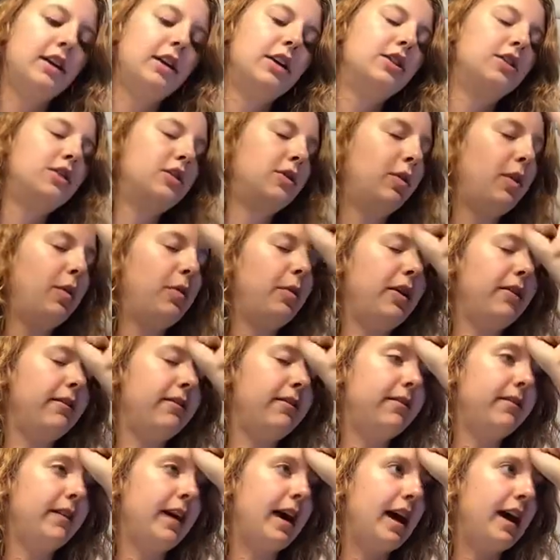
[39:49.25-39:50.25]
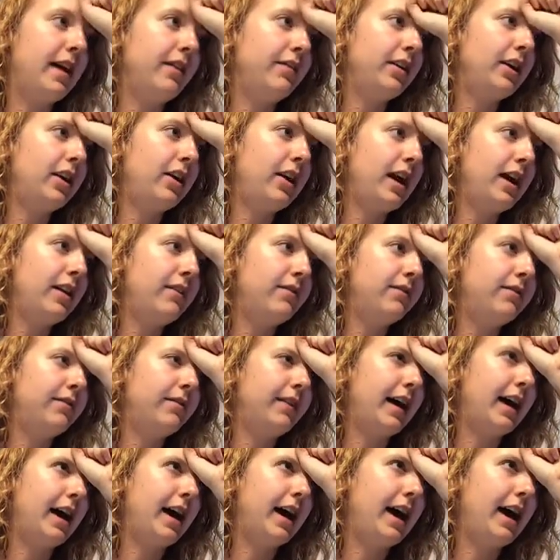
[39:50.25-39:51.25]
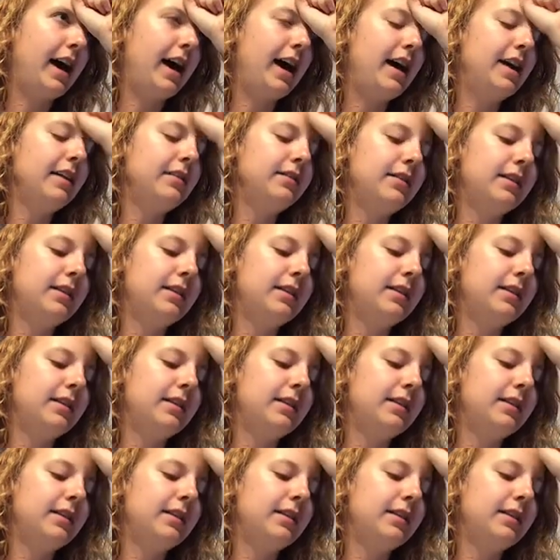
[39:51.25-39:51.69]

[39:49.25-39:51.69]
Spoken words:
So we'll put 5 in our head, 5,